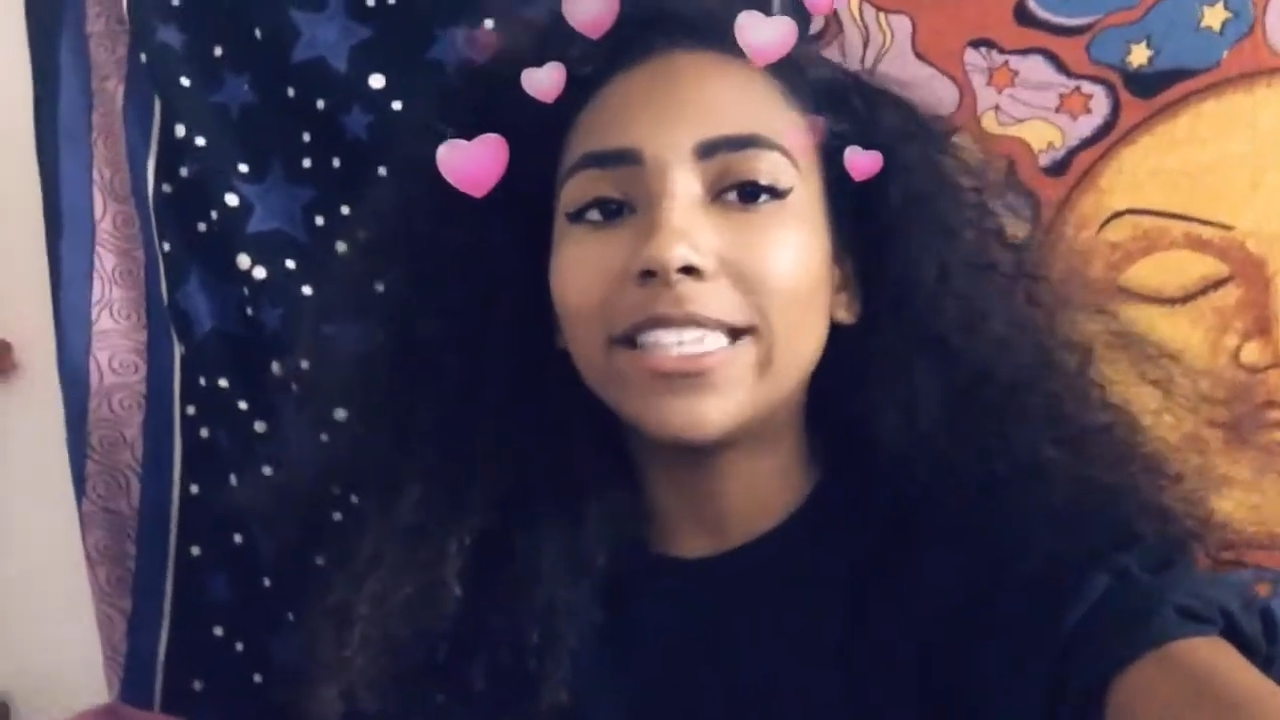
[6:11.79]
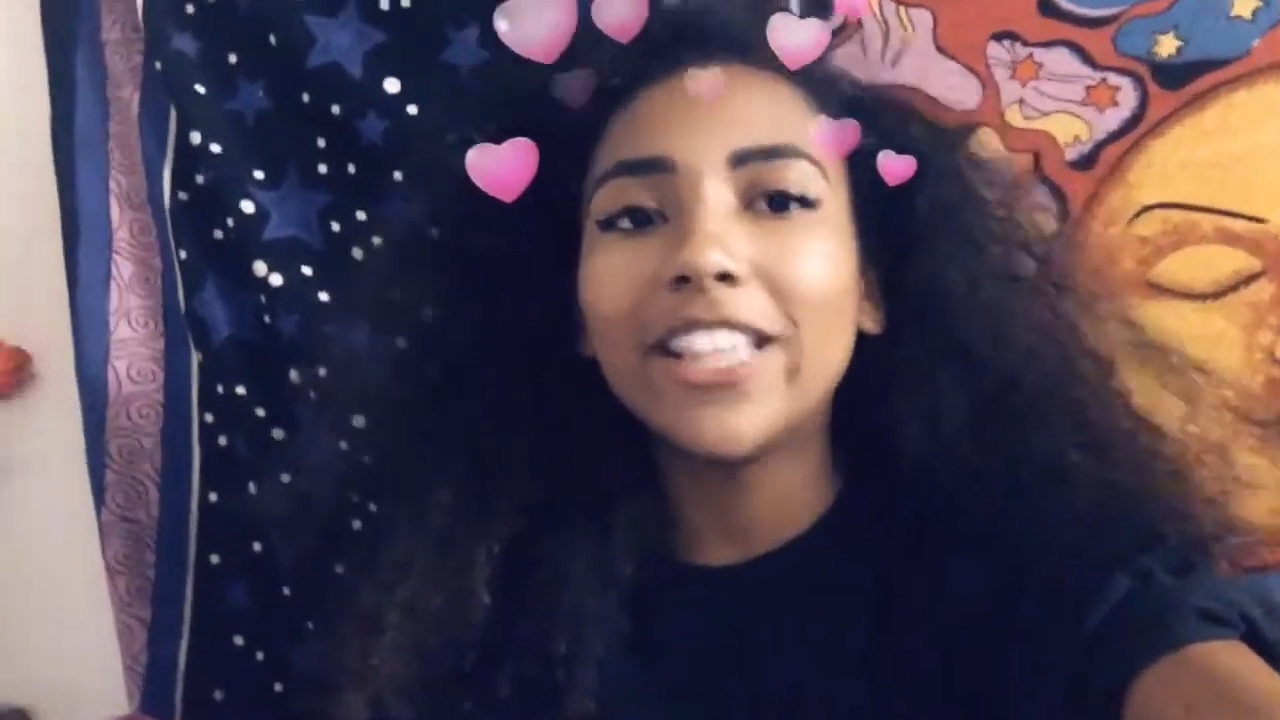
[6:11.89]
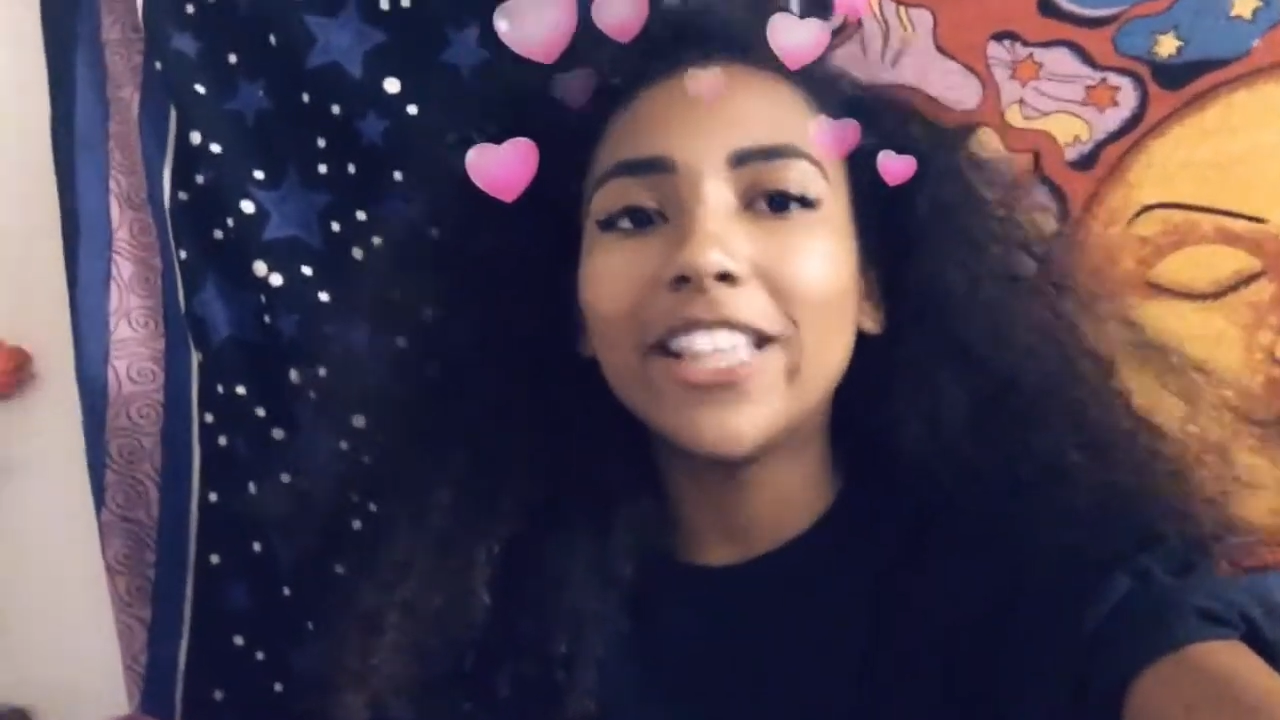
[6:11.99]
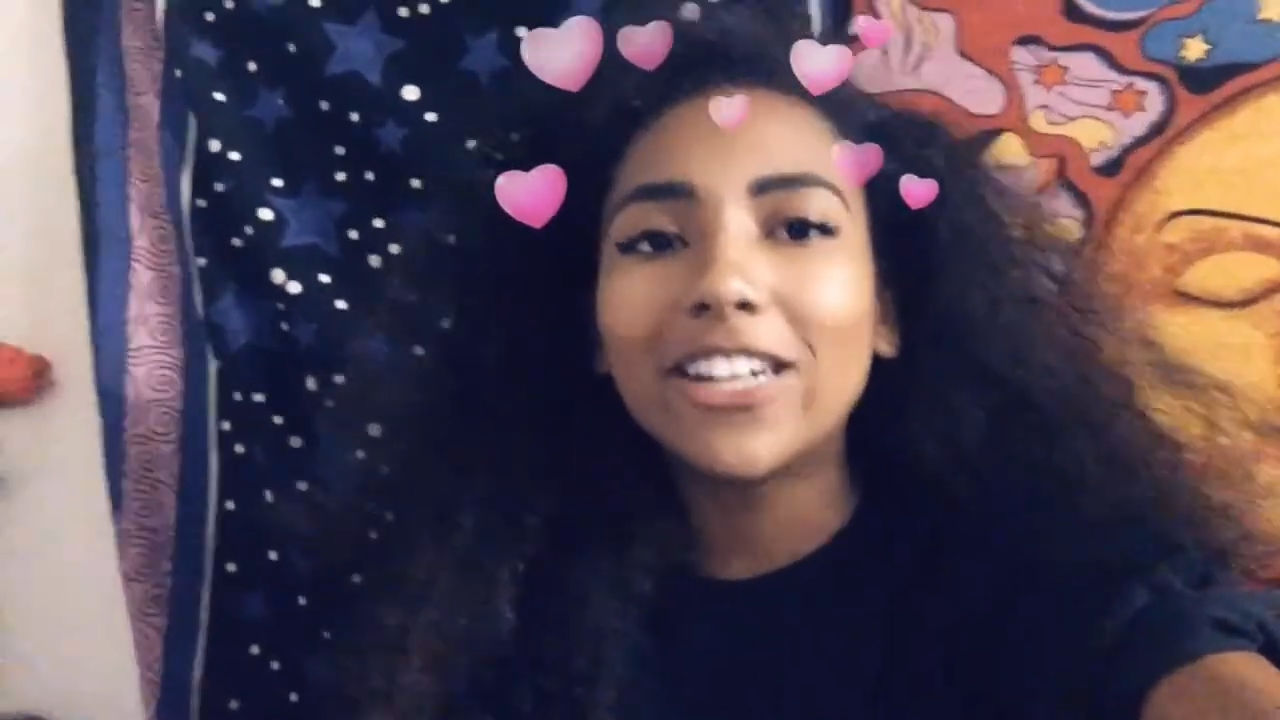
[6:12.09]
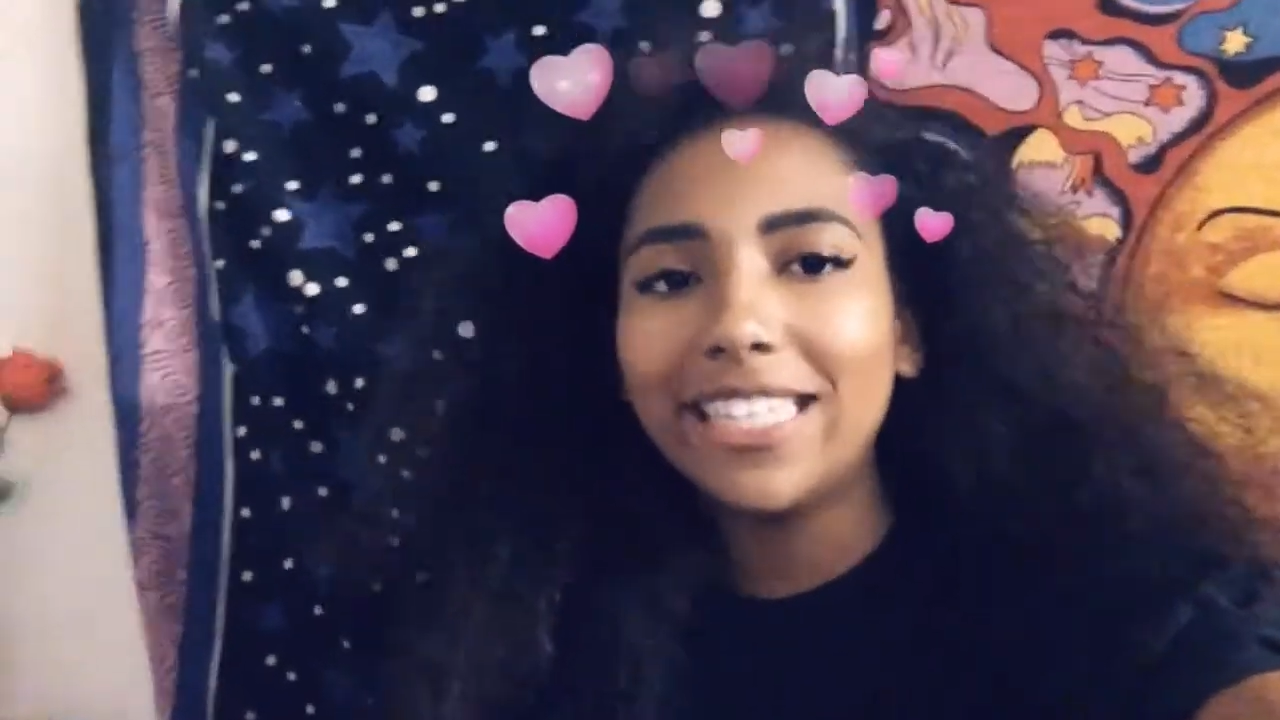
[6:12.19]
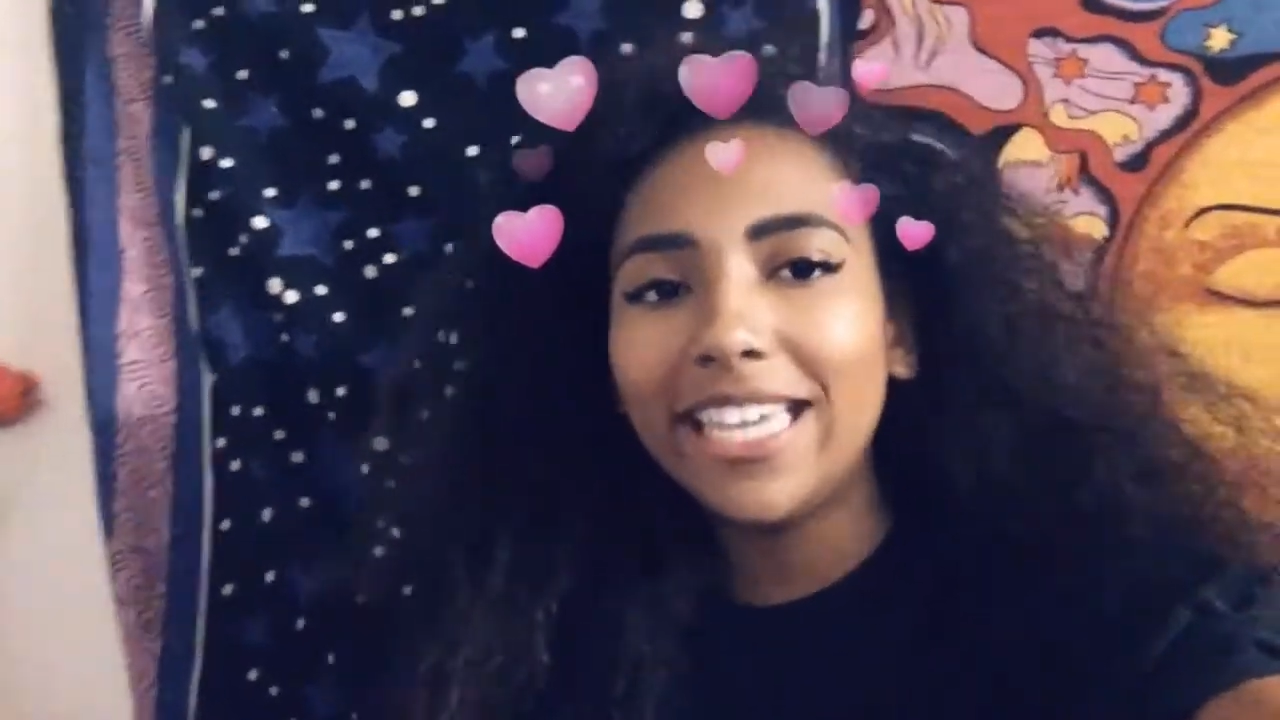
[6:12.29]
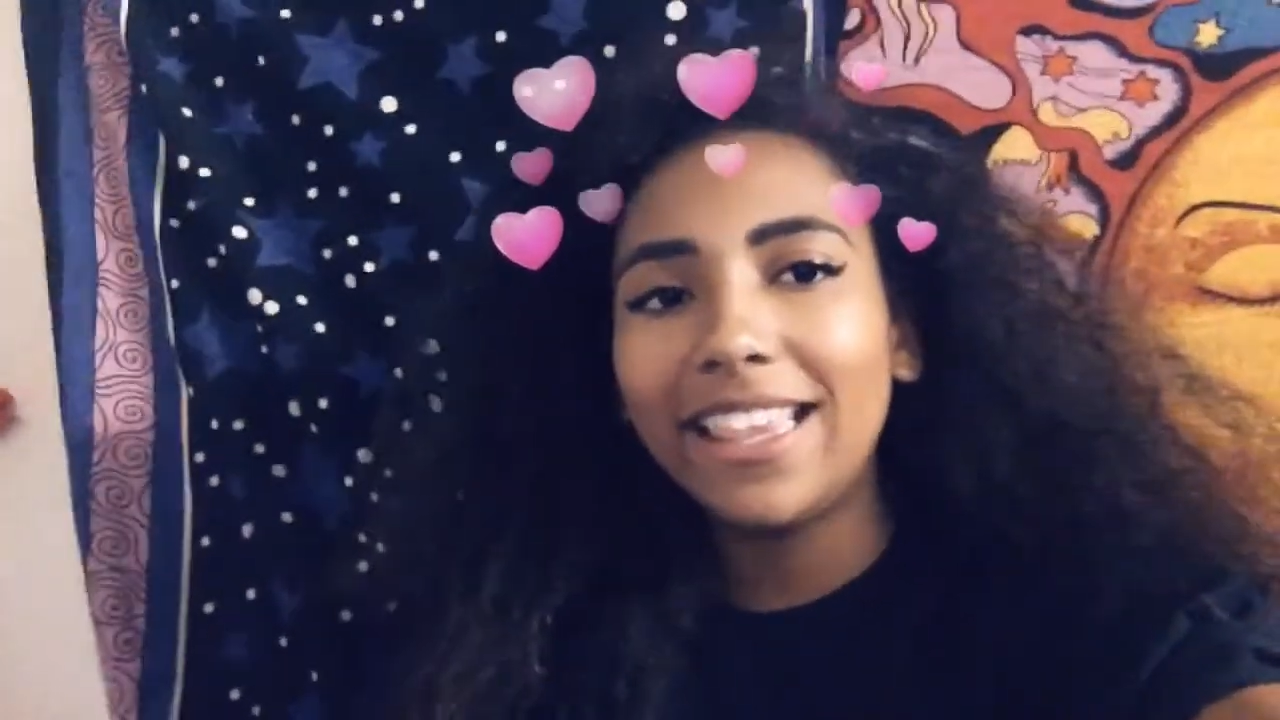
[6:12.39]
literally